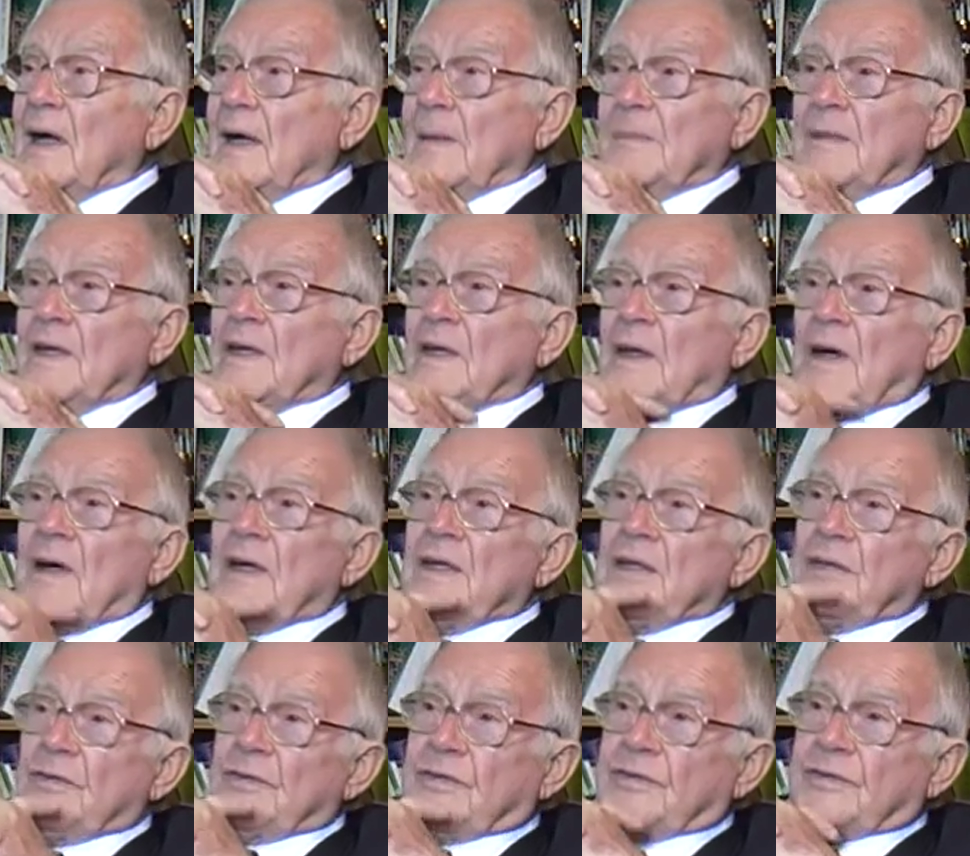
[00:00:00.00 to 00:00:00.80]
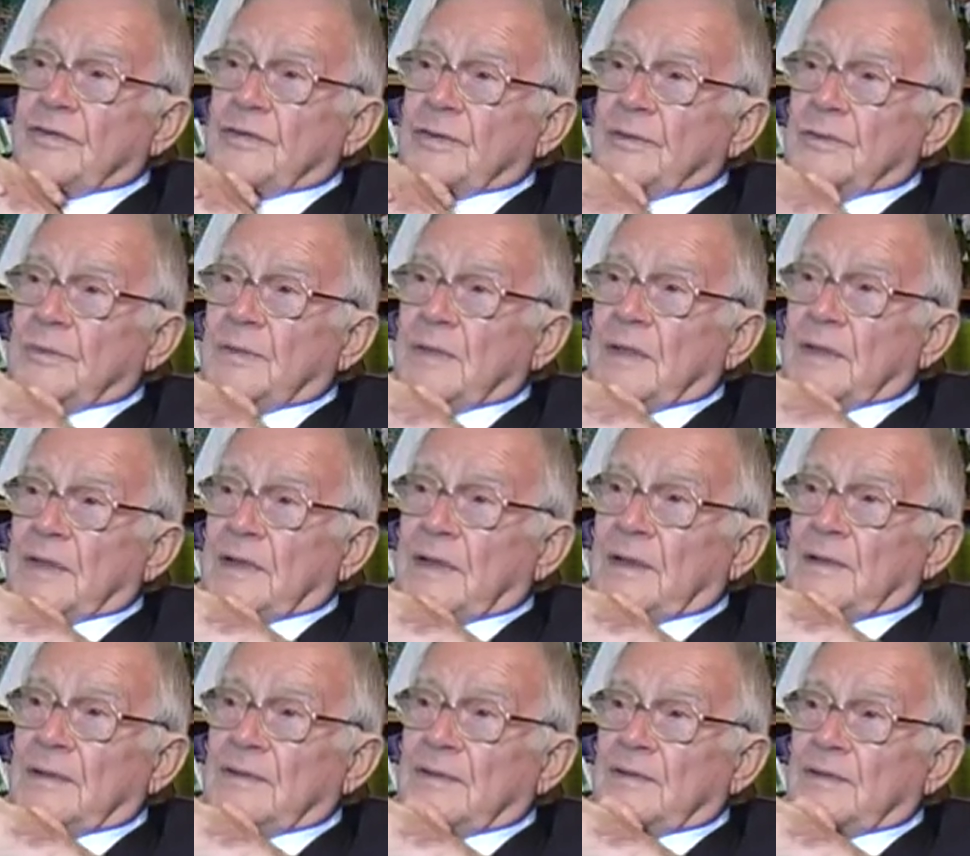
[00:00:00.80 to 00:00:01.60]
I mean, I used to
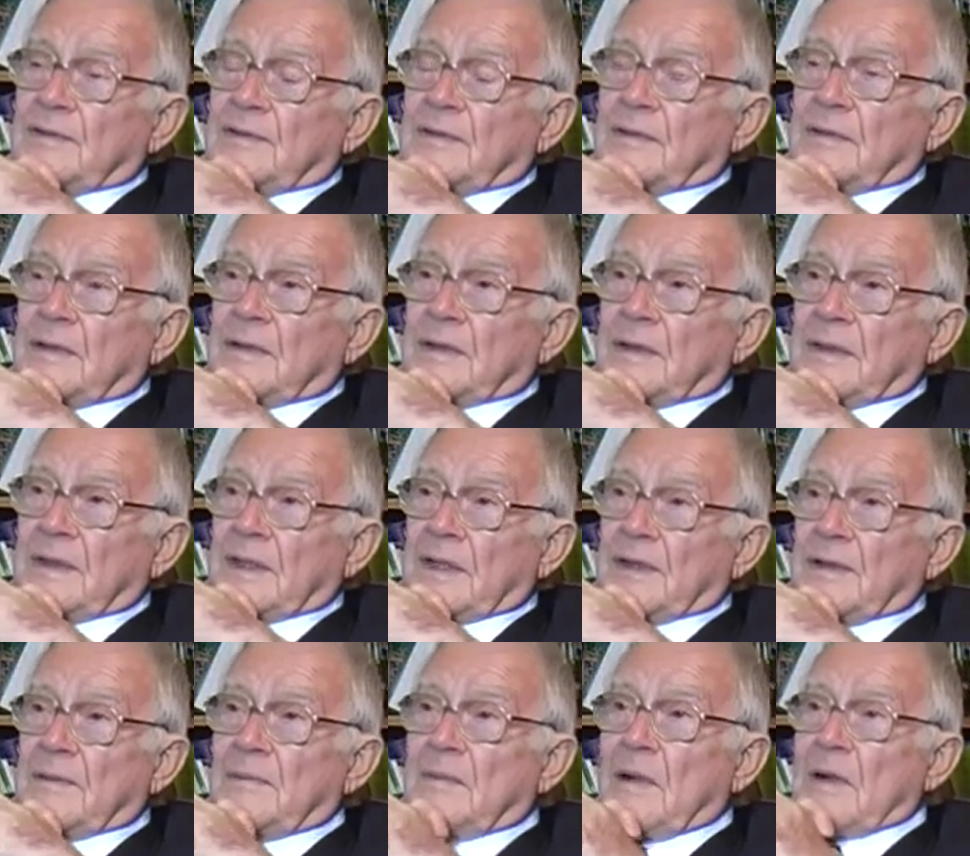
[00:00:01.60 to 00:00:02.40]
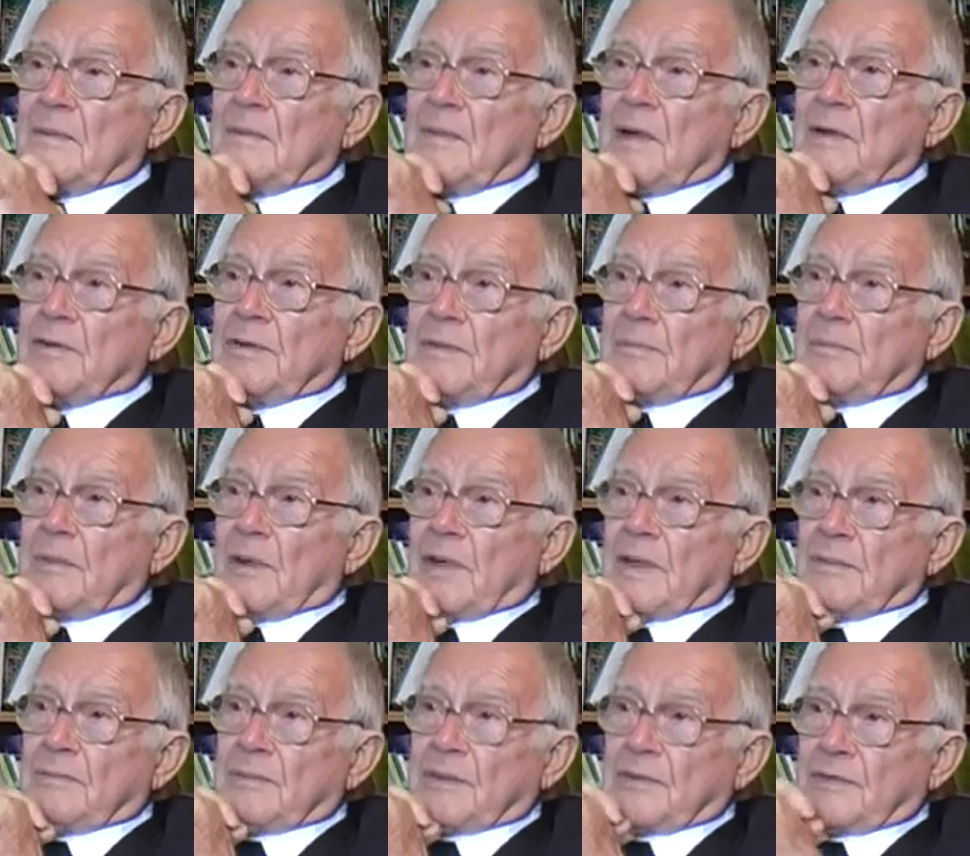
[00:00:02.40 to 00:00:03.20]
get on my
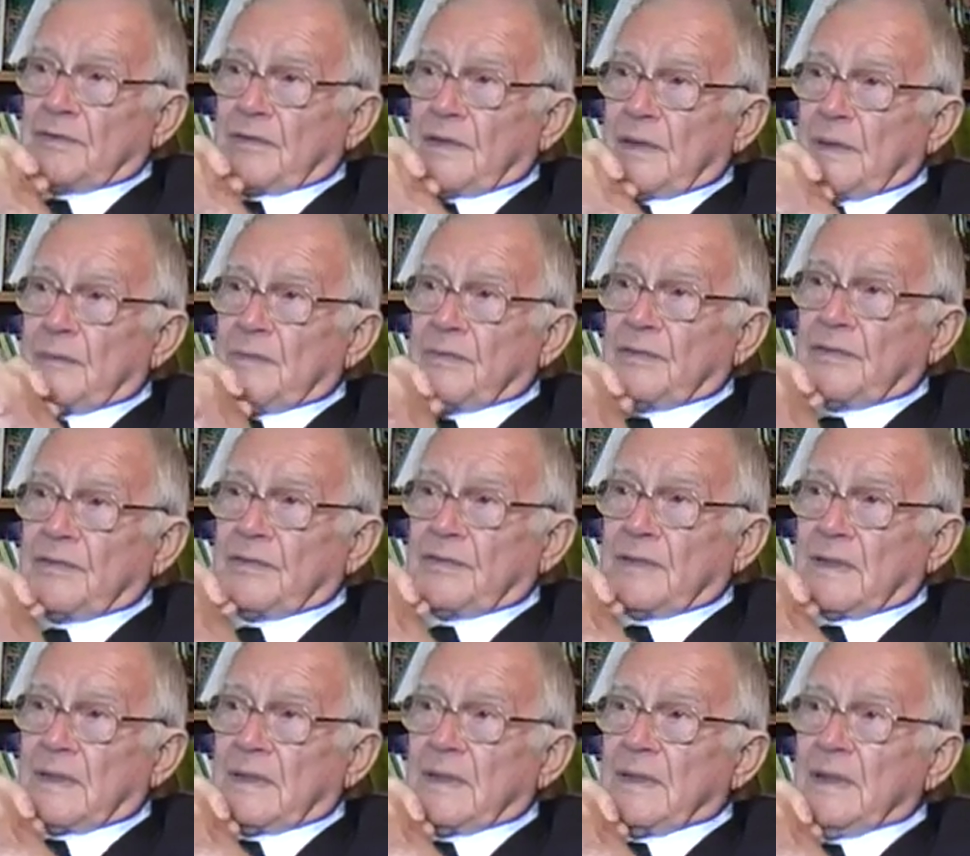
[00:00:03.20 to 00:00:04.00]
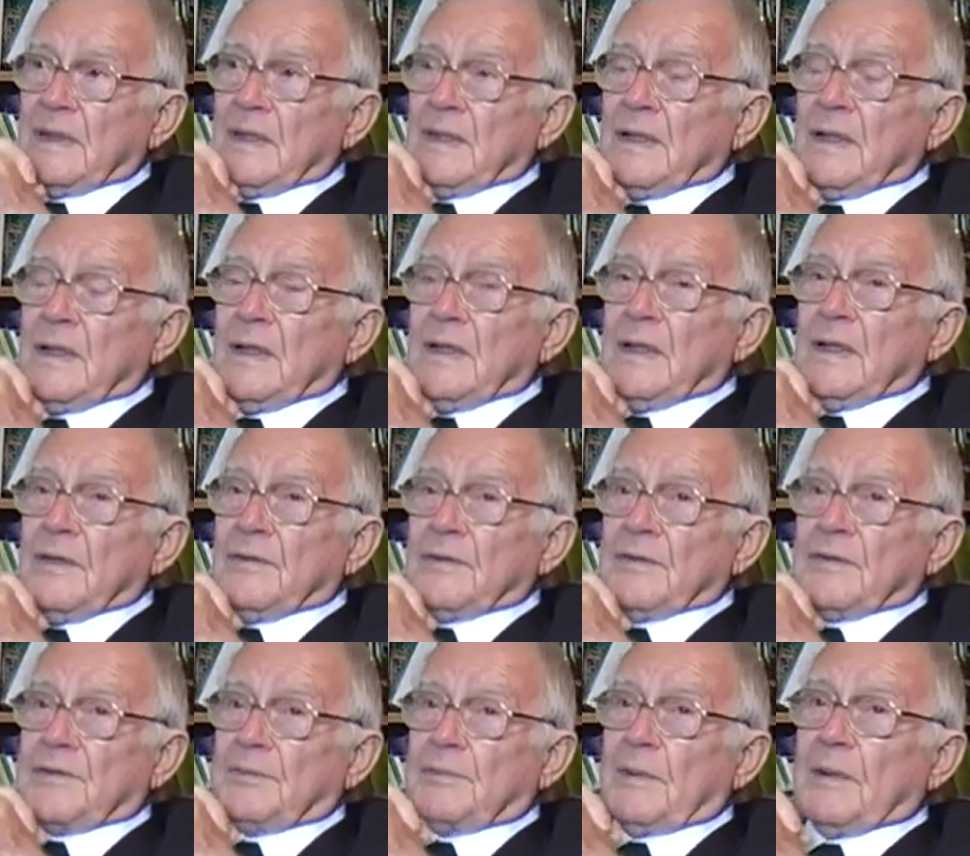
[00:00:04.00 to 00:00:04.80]
motorbike because I was
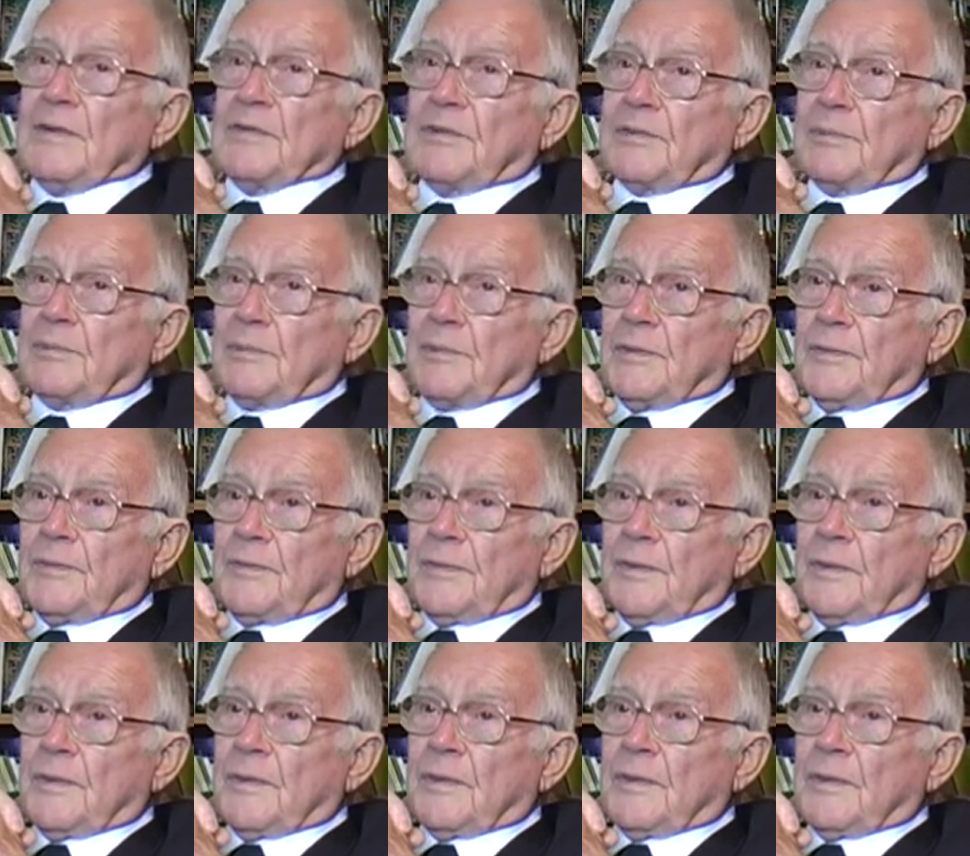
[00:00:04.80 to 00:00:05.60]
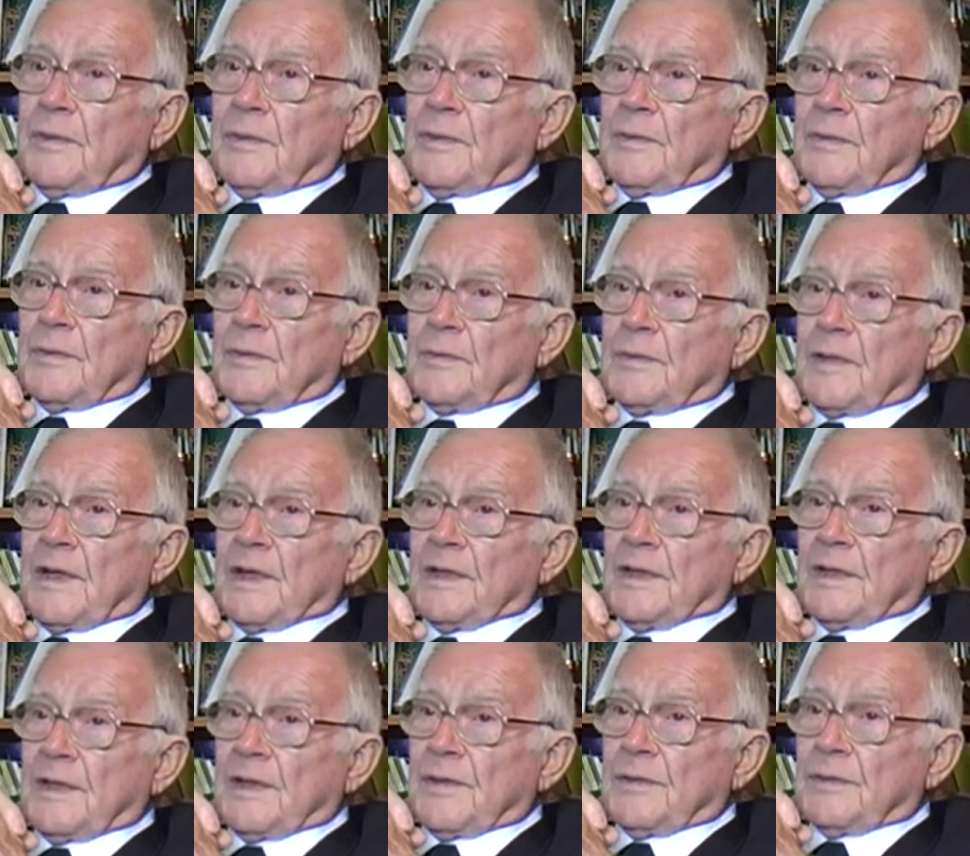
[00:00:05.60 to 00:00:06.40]
responsible for all the
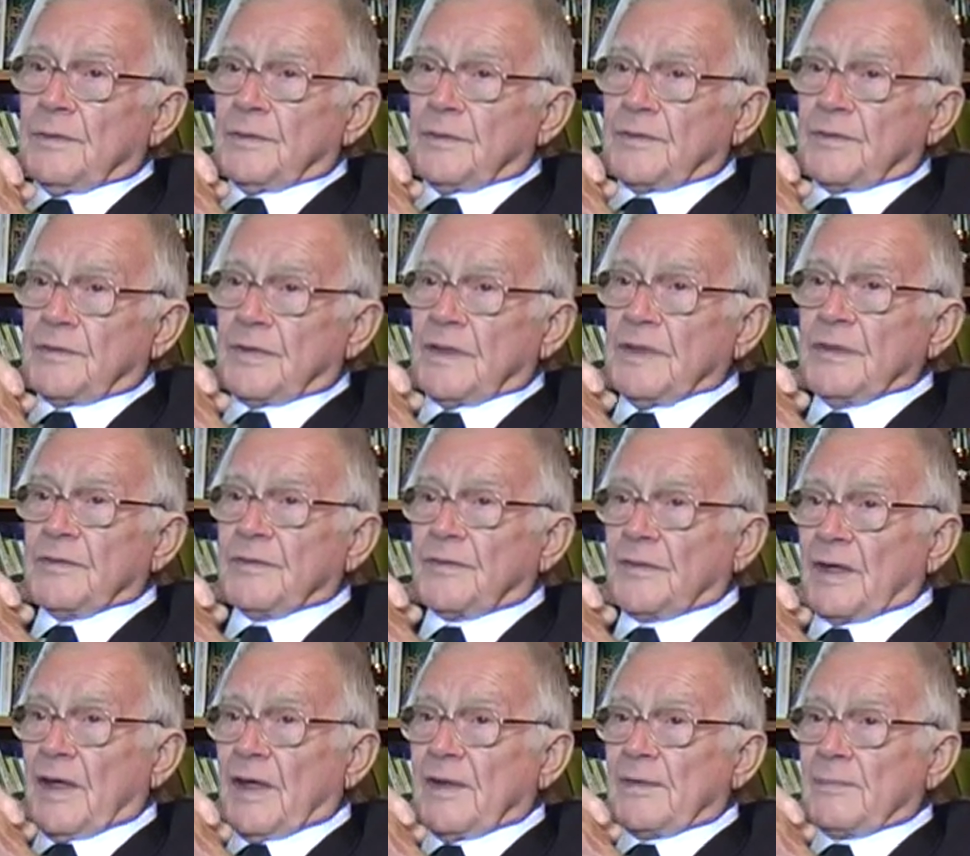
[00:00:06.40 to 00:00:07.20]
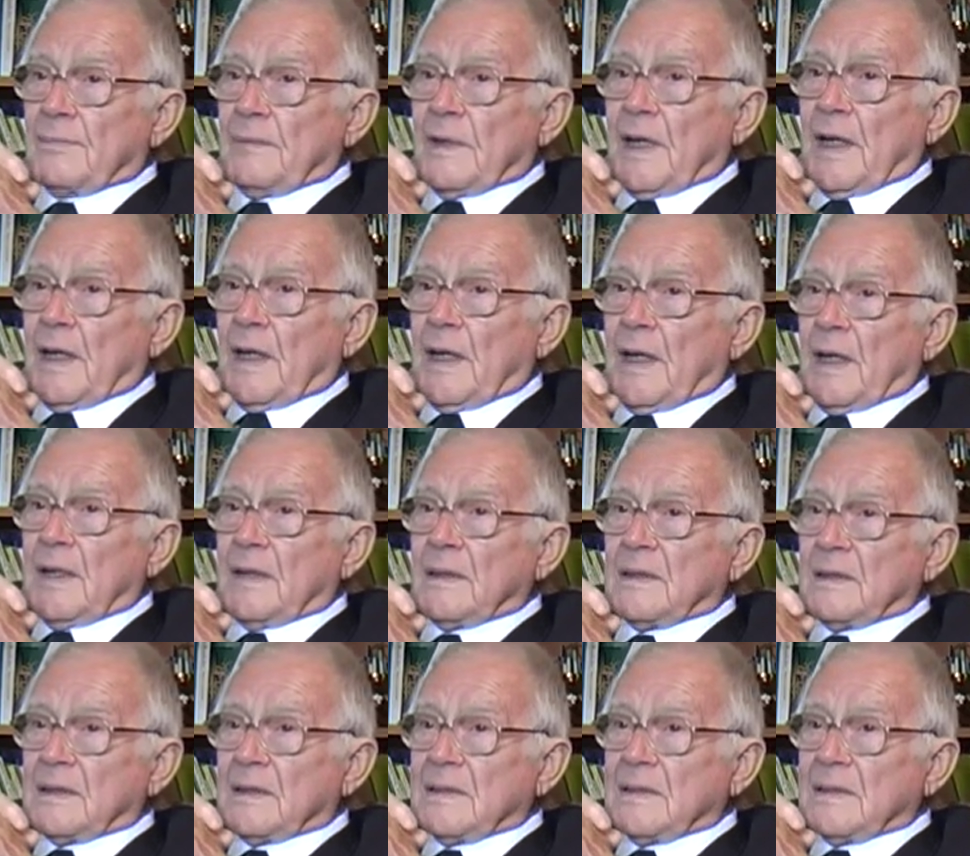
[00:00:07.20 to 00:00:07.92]
radios in South Malaya.